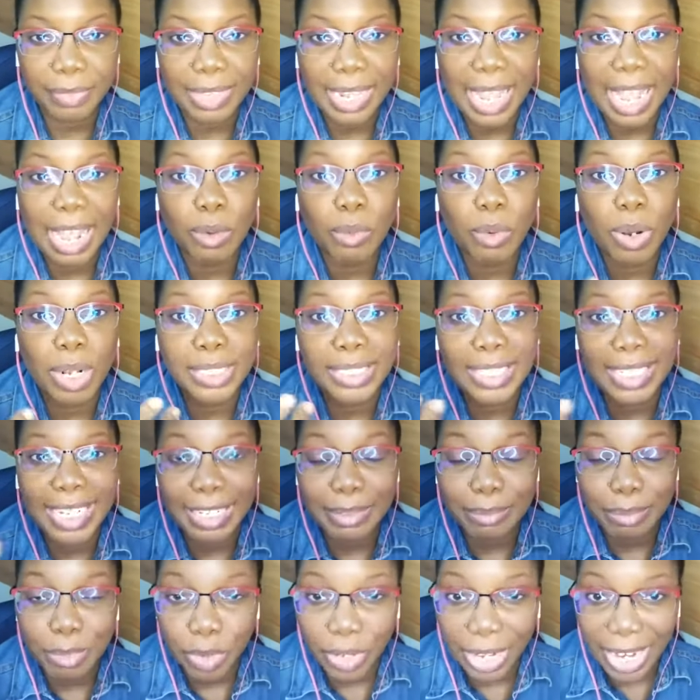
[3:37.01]
I want to
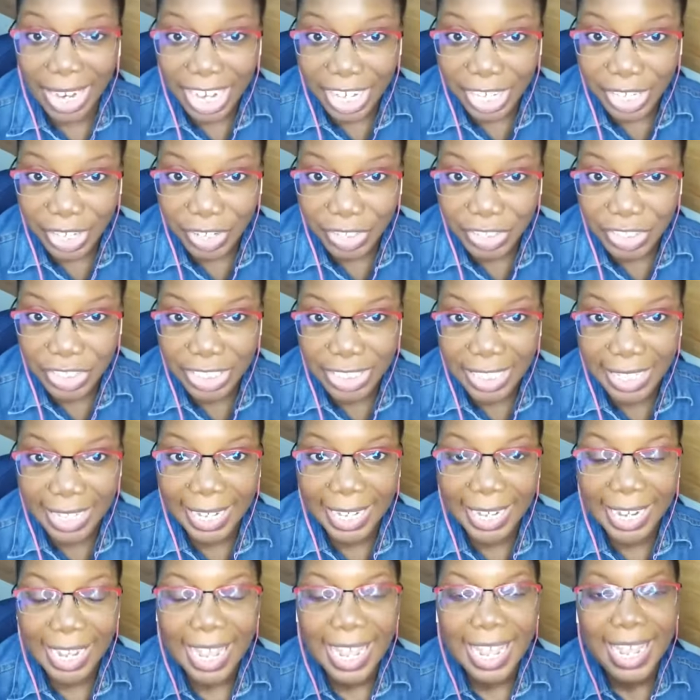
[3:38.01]
get more
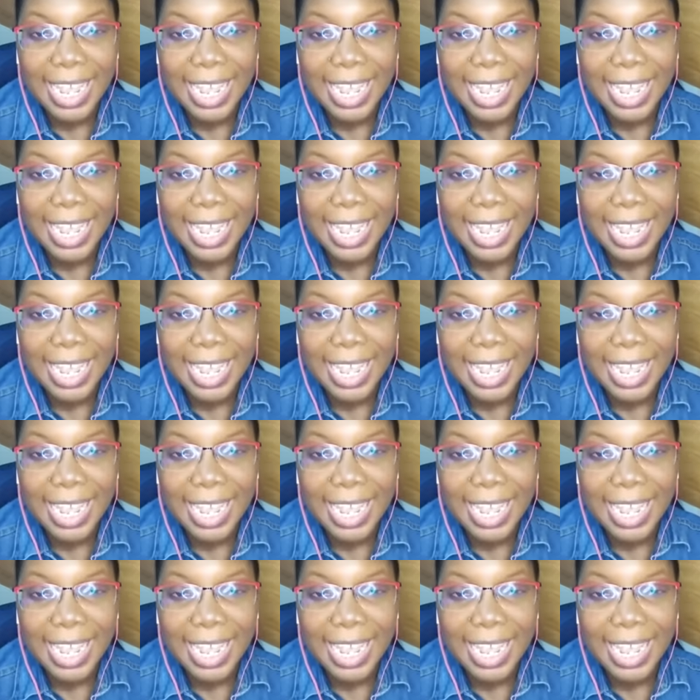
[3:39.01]
energy.